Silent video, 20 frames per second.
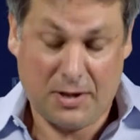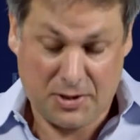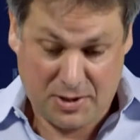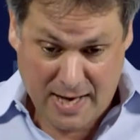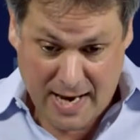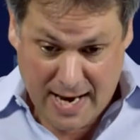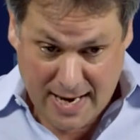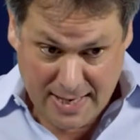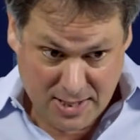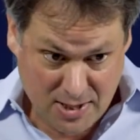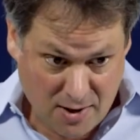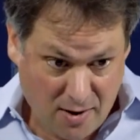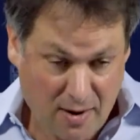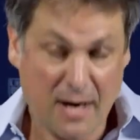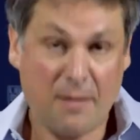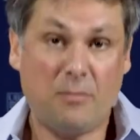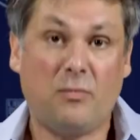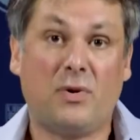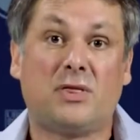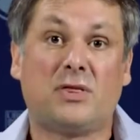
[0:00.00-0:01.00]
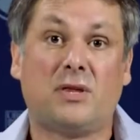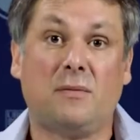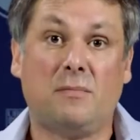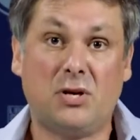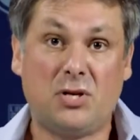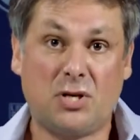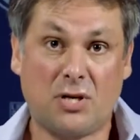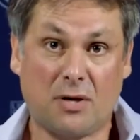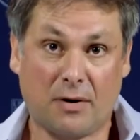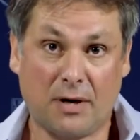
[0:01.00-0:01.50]
has had time with the
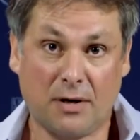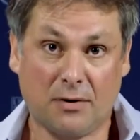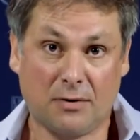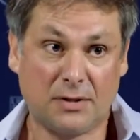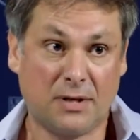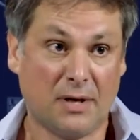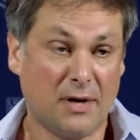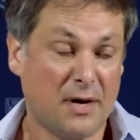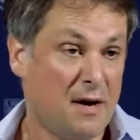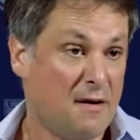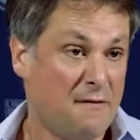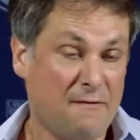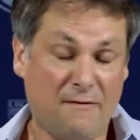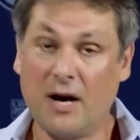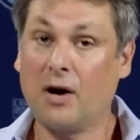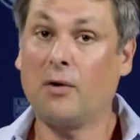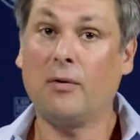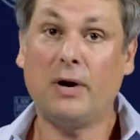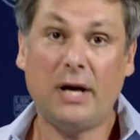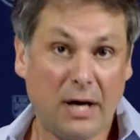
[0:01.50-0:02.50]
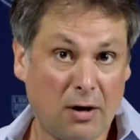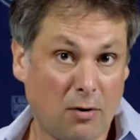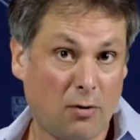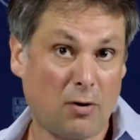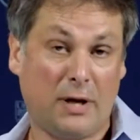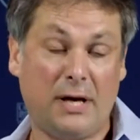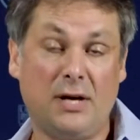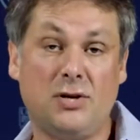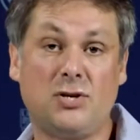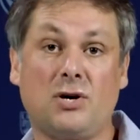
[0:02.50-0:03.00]
materials, very
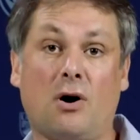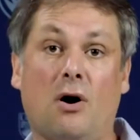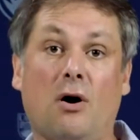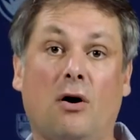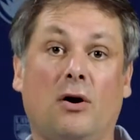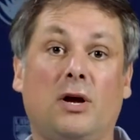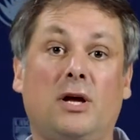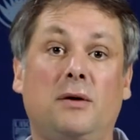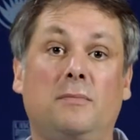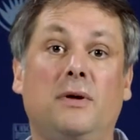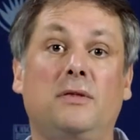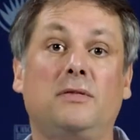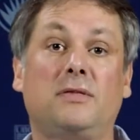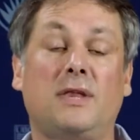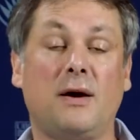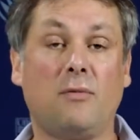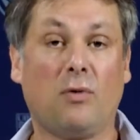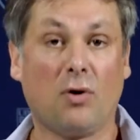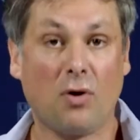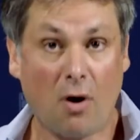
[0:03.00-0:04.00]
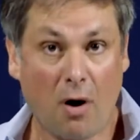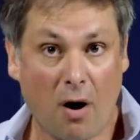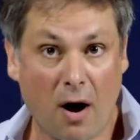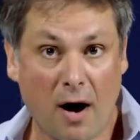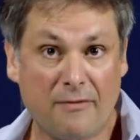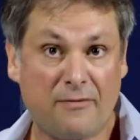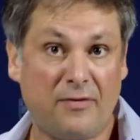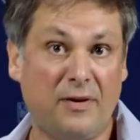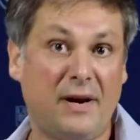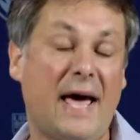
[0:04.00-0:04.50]
early into argument, they will
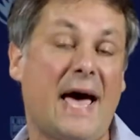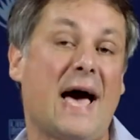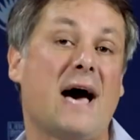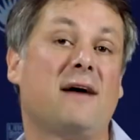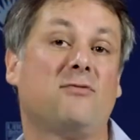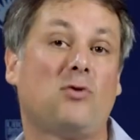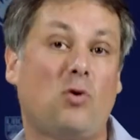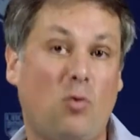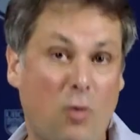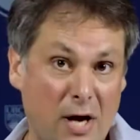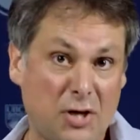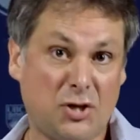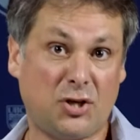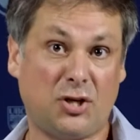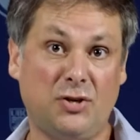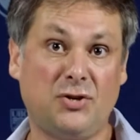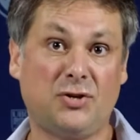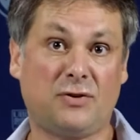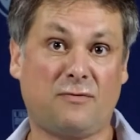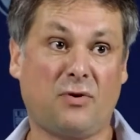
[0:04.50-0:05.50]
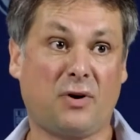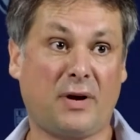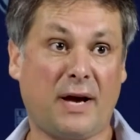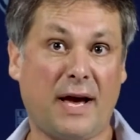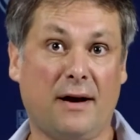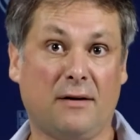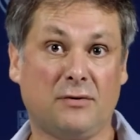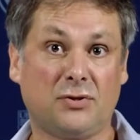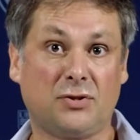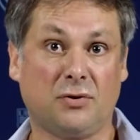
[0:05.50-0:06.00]
often have questions for
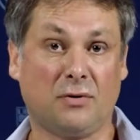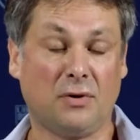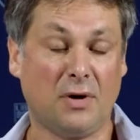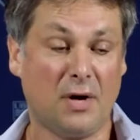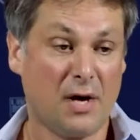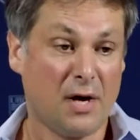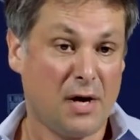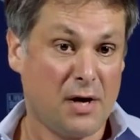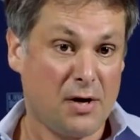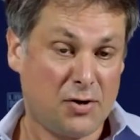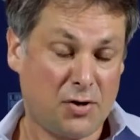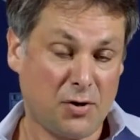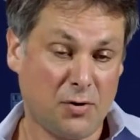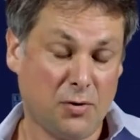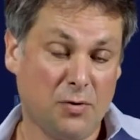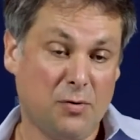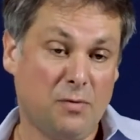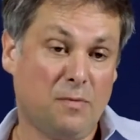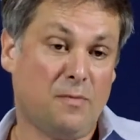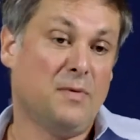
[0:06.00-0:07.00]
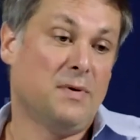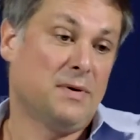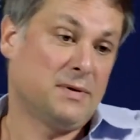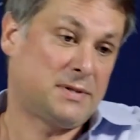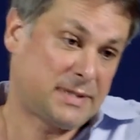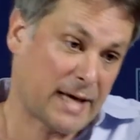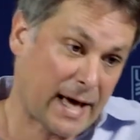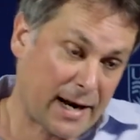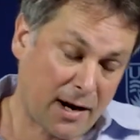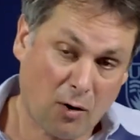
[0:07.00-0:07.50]
counsel to
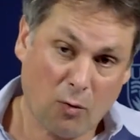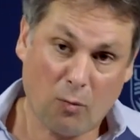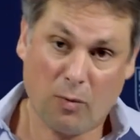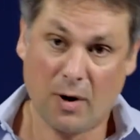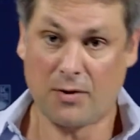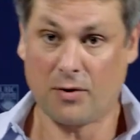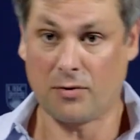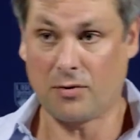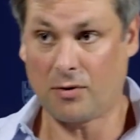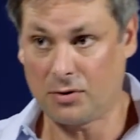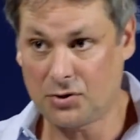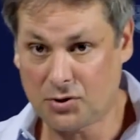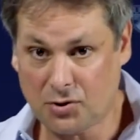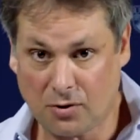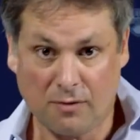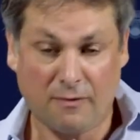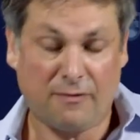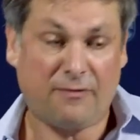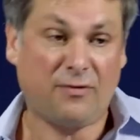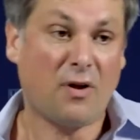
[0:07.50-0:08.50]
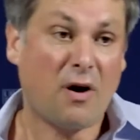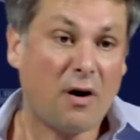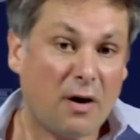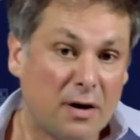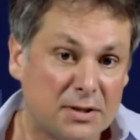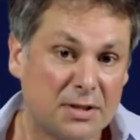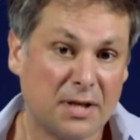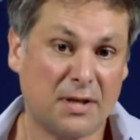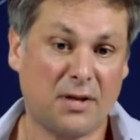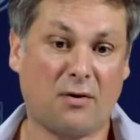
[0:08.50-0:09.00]
set out whether there are certain
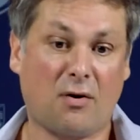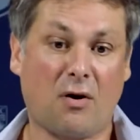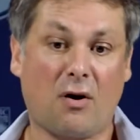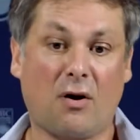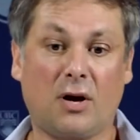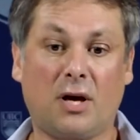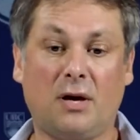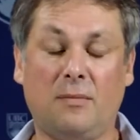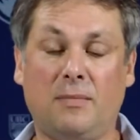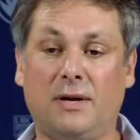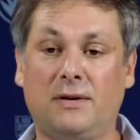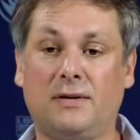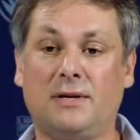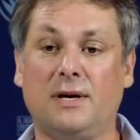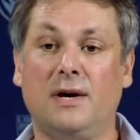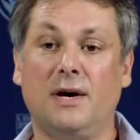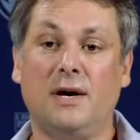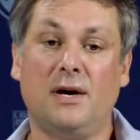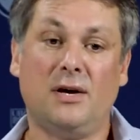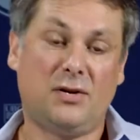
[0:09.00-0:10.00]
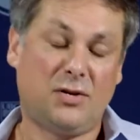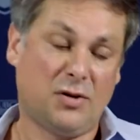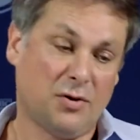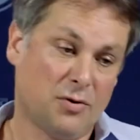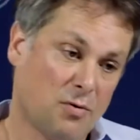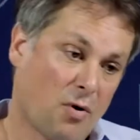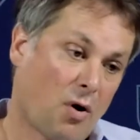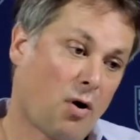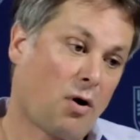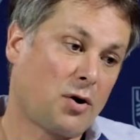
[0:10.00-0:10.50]
flaws in their argument,
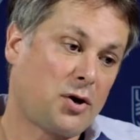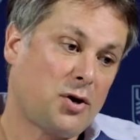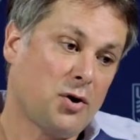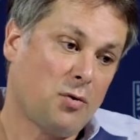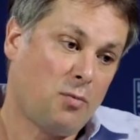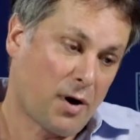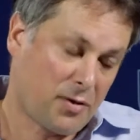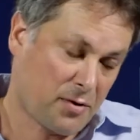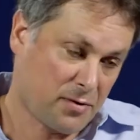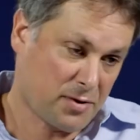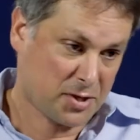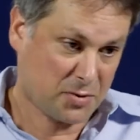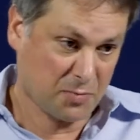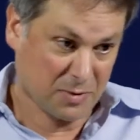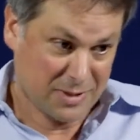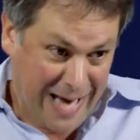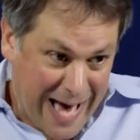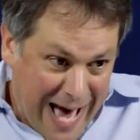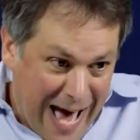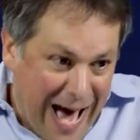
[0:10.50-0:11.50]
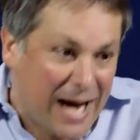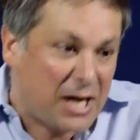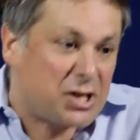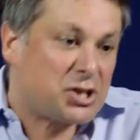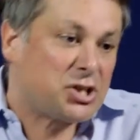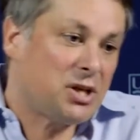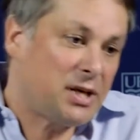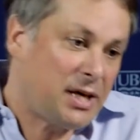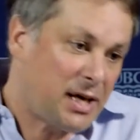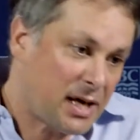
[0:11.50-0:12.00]
to argue whether this was
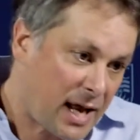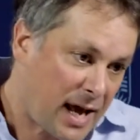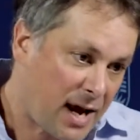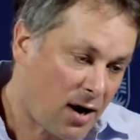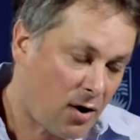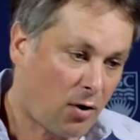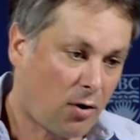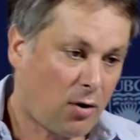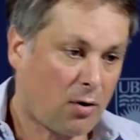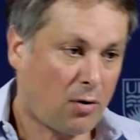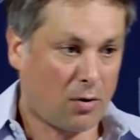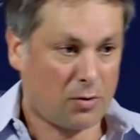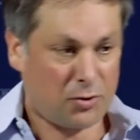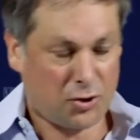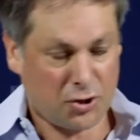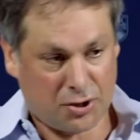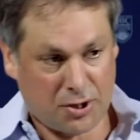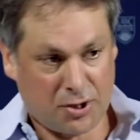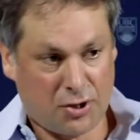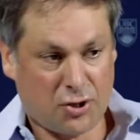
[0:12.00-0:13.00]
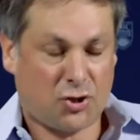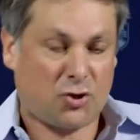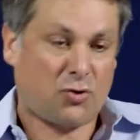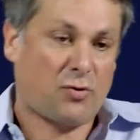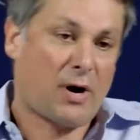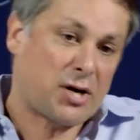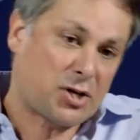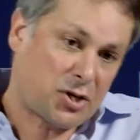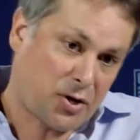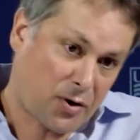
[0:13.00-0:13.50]
actually an error or just a
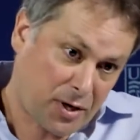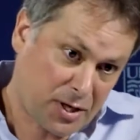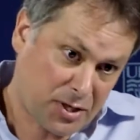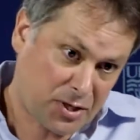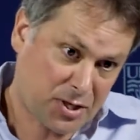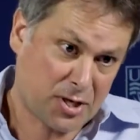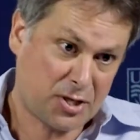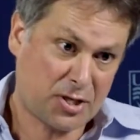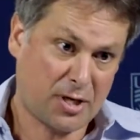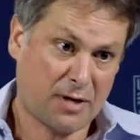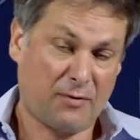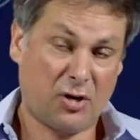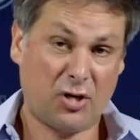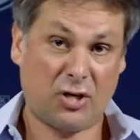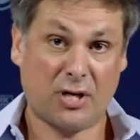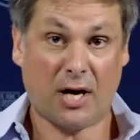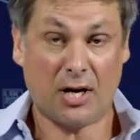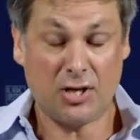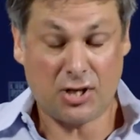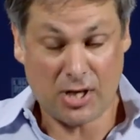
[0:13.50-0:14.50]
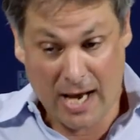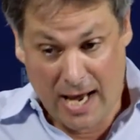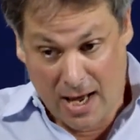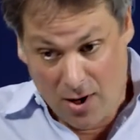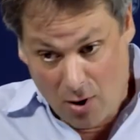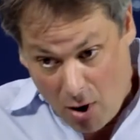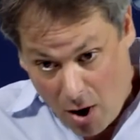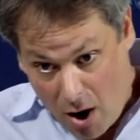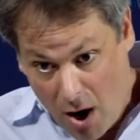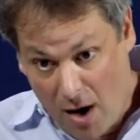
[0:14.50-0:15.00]
discretionary decision of a judge,
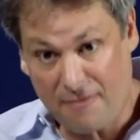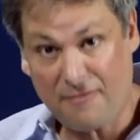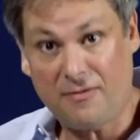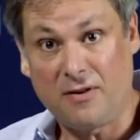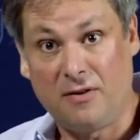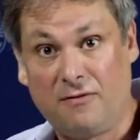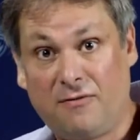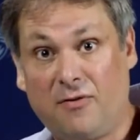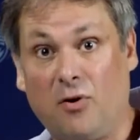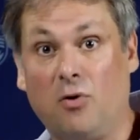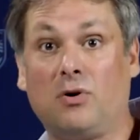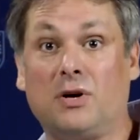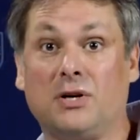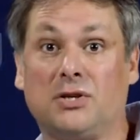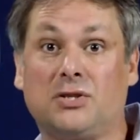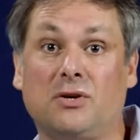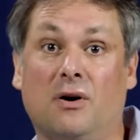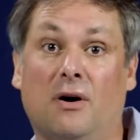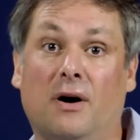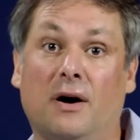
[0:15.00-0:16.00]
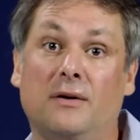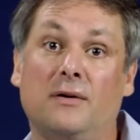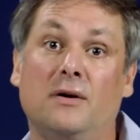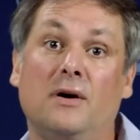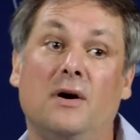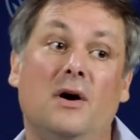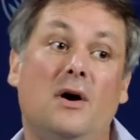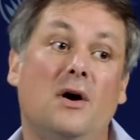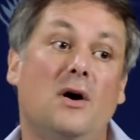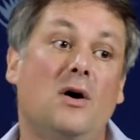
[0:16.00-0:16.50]
and often focus
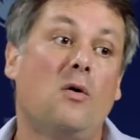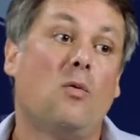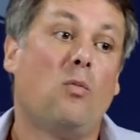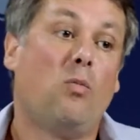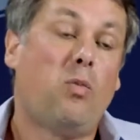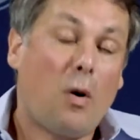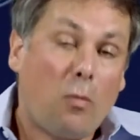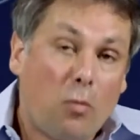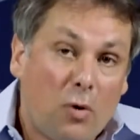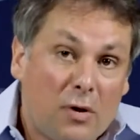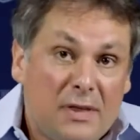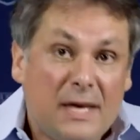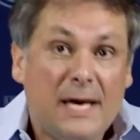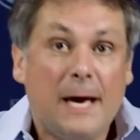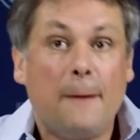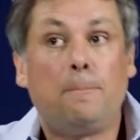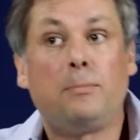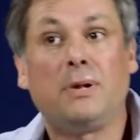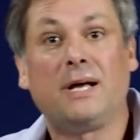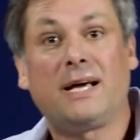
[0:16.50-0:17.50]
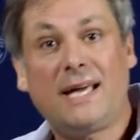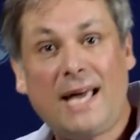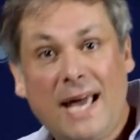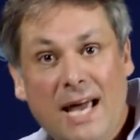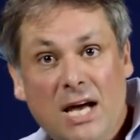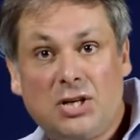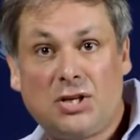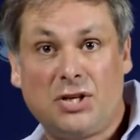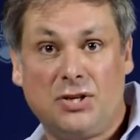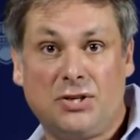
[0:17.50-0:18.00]
on what were the
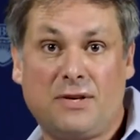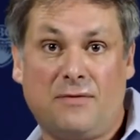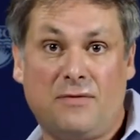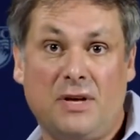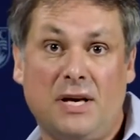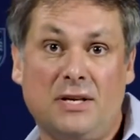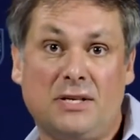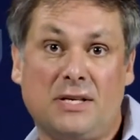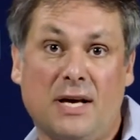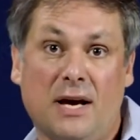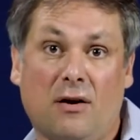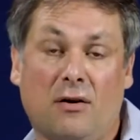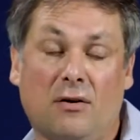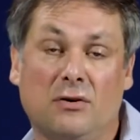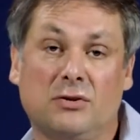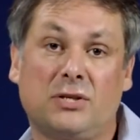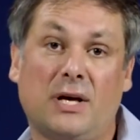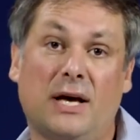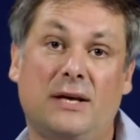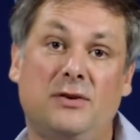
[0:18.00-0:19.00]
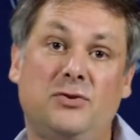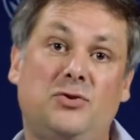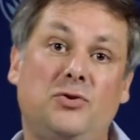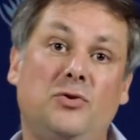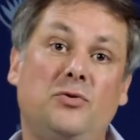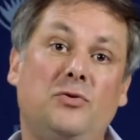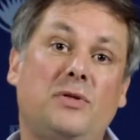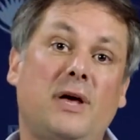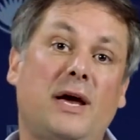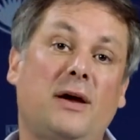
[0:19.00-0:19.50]
implications of these errors, and
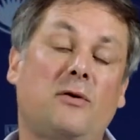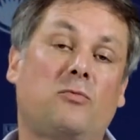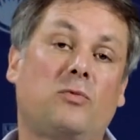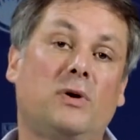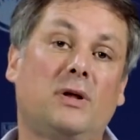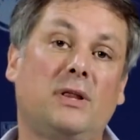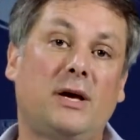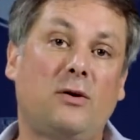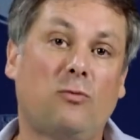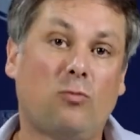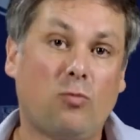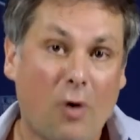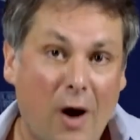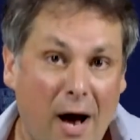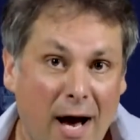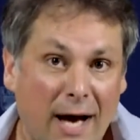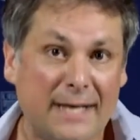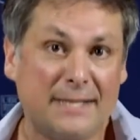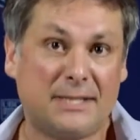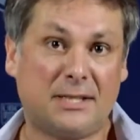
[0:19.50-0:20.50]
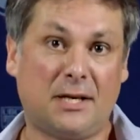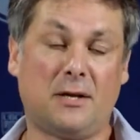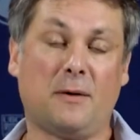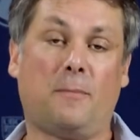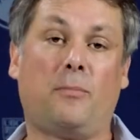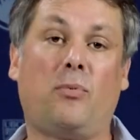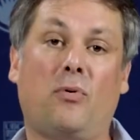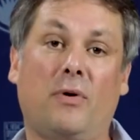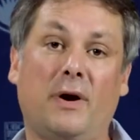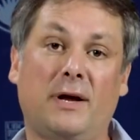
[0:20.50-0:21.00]
do they really rise to the
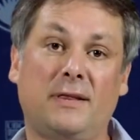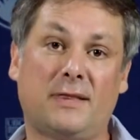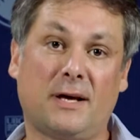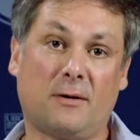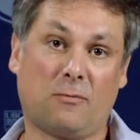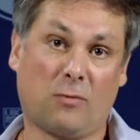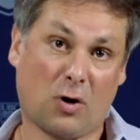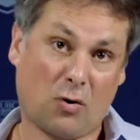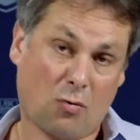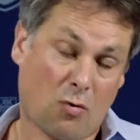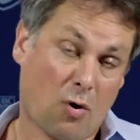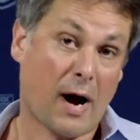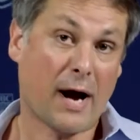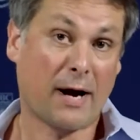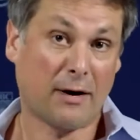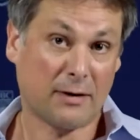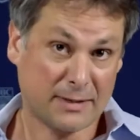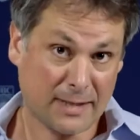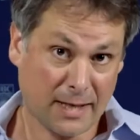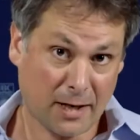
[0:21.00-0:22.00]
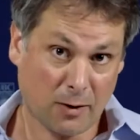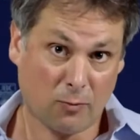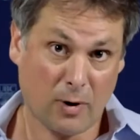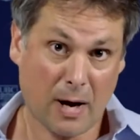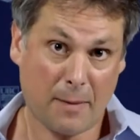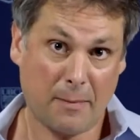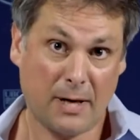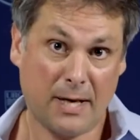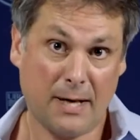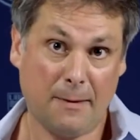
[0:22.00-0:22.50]
point that requires that a
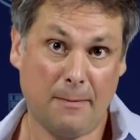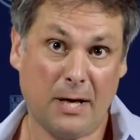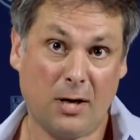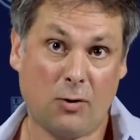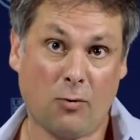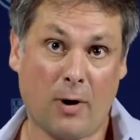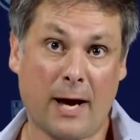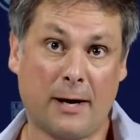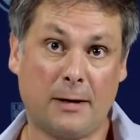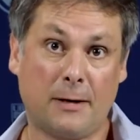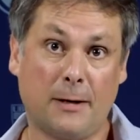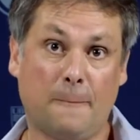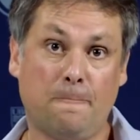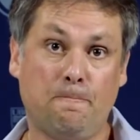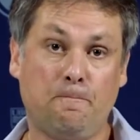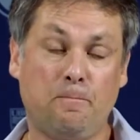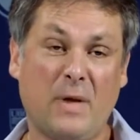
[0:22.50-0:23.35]
remedy be granted?